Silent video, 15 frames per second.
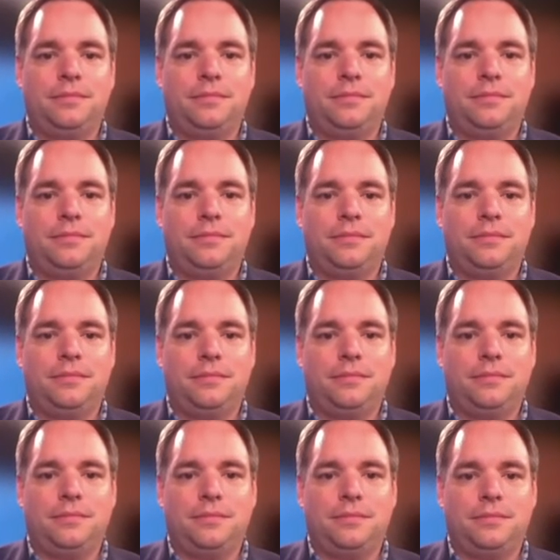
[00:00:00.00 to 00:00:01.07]

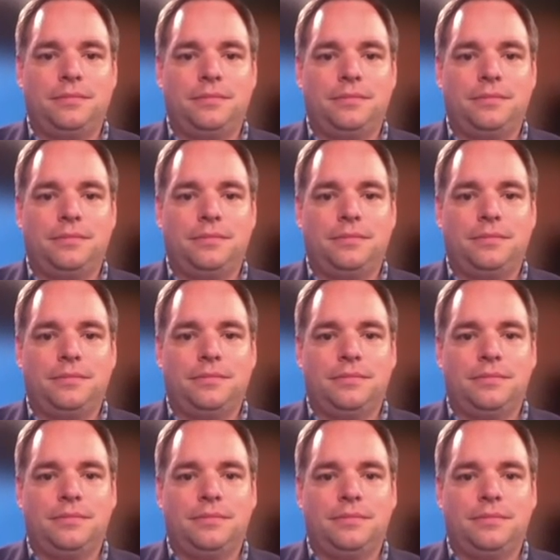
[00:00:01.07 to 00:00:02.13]

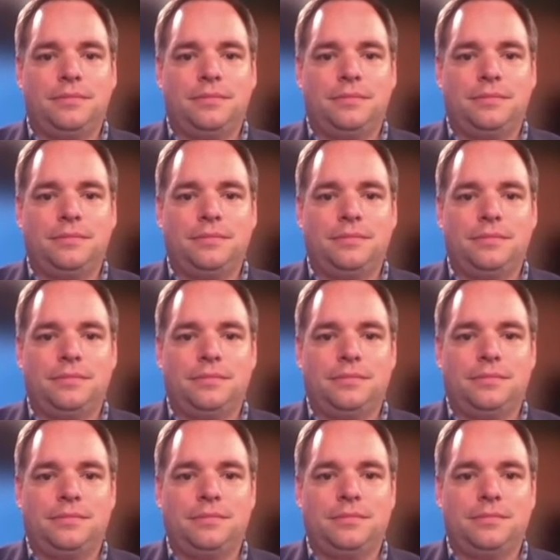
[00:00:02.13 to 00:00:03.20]

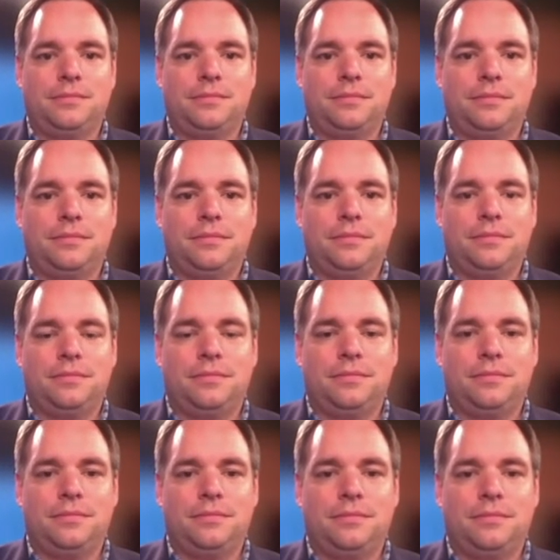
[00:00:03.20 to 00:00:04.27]

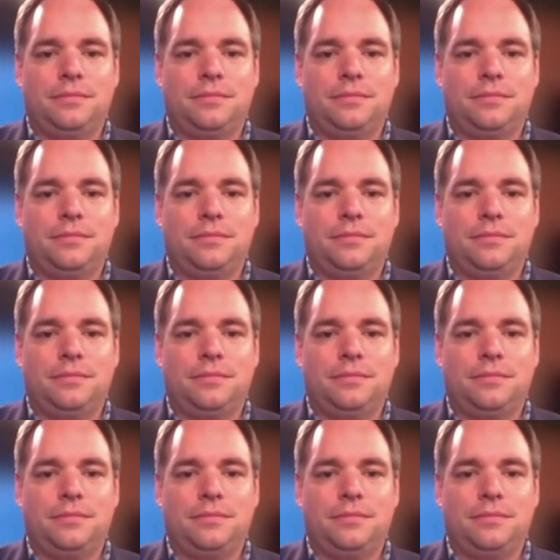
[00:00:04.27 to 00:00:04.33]
(not speaking)